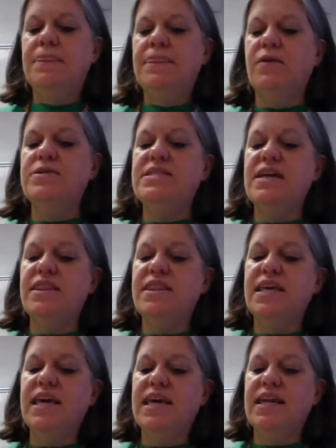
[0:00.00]
There was
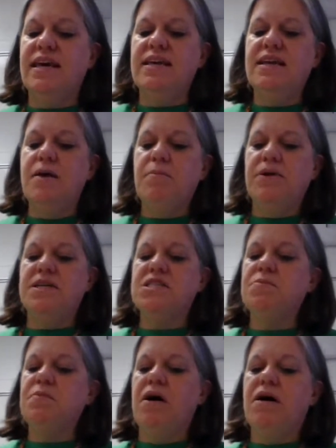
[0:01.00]
nothing in it but a
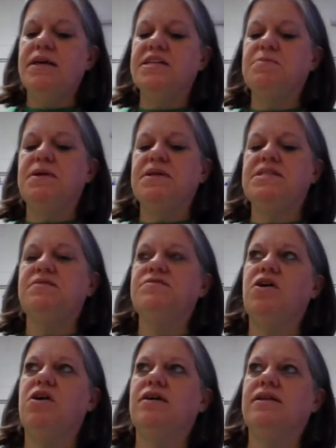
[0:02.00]
small, expensive
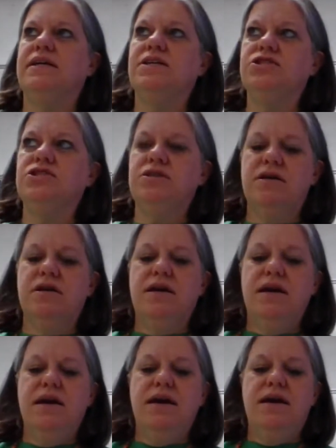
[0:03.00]
dog leash,
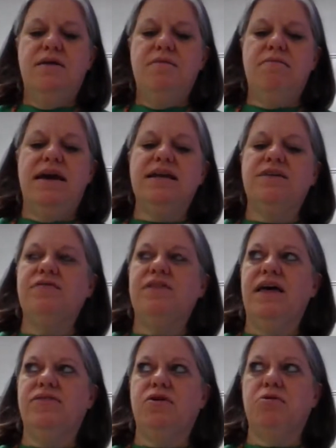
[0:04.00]
made of
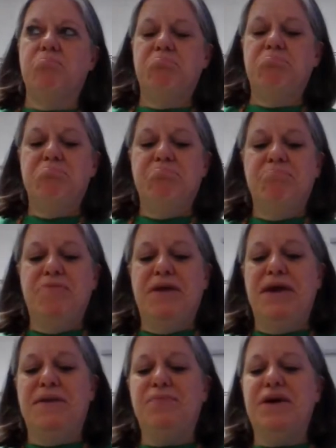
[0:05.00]
leather
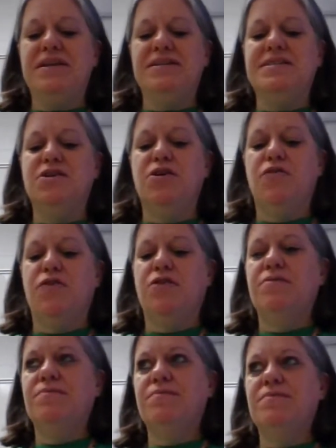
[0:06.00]
and braided
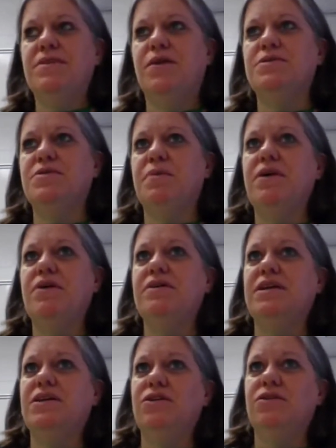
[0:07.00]
silver. It was
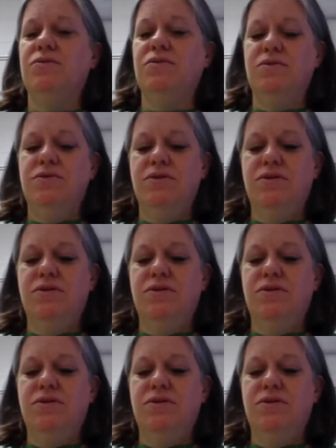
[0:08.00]
apparently new.